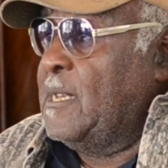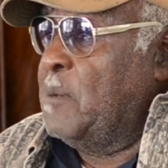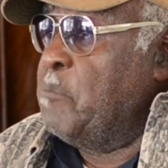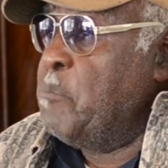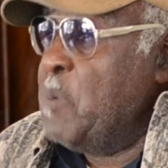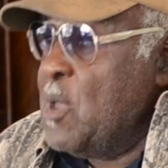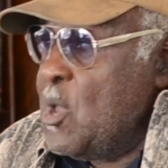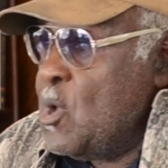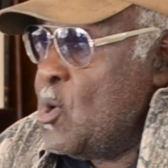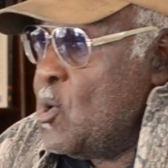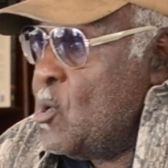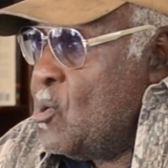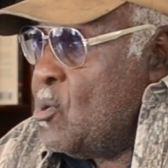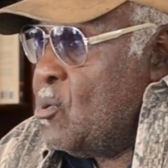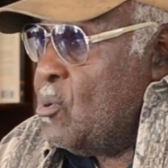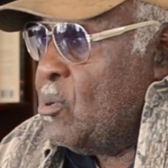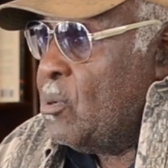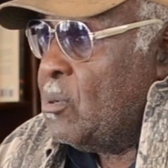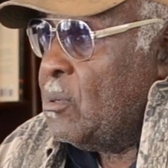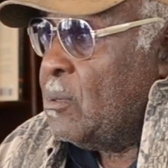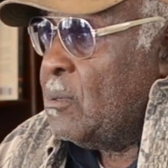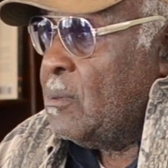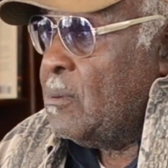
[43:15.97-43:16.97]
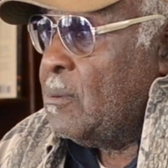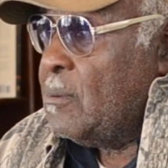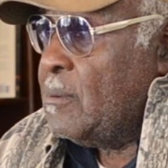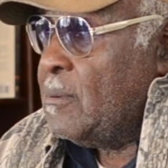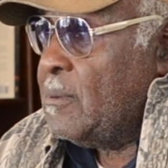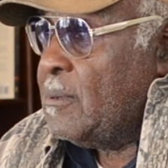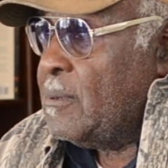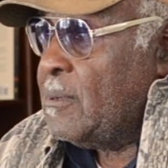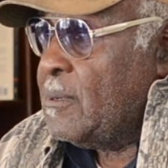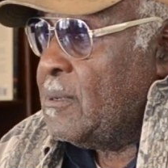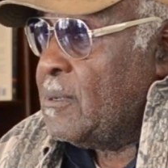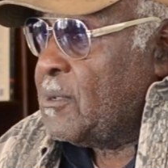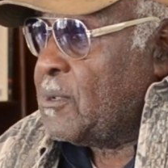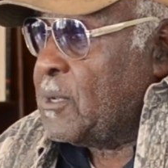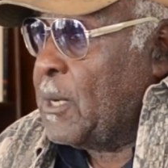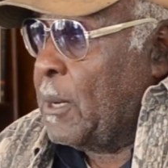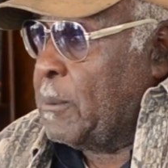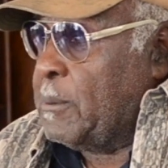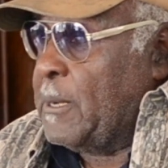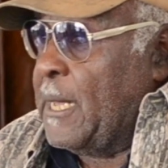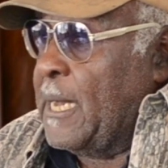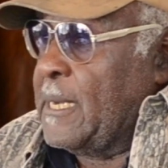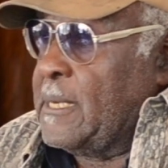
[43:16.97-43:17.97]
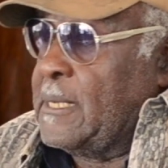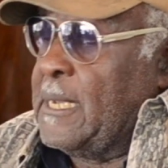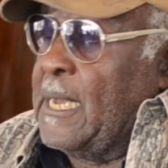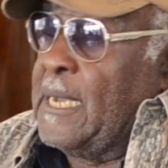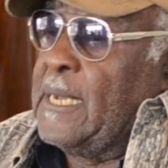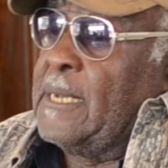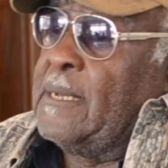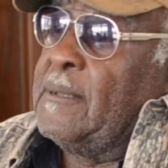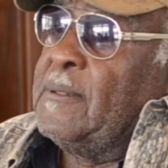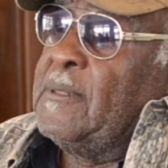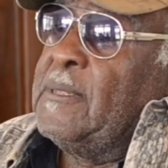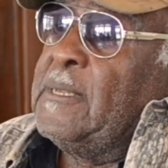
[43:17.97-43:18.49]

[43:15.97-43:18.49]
Mule, stuff like that.